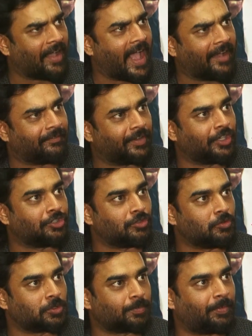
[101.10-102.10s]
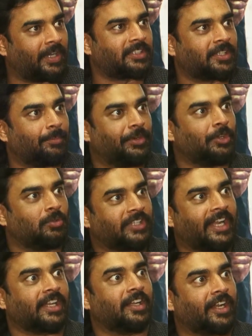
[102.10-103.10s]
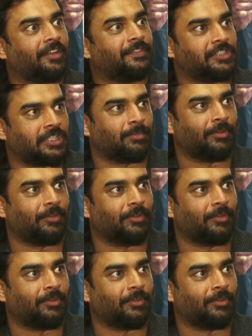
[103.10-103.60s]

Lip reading: average use, but somebody who's had a great physique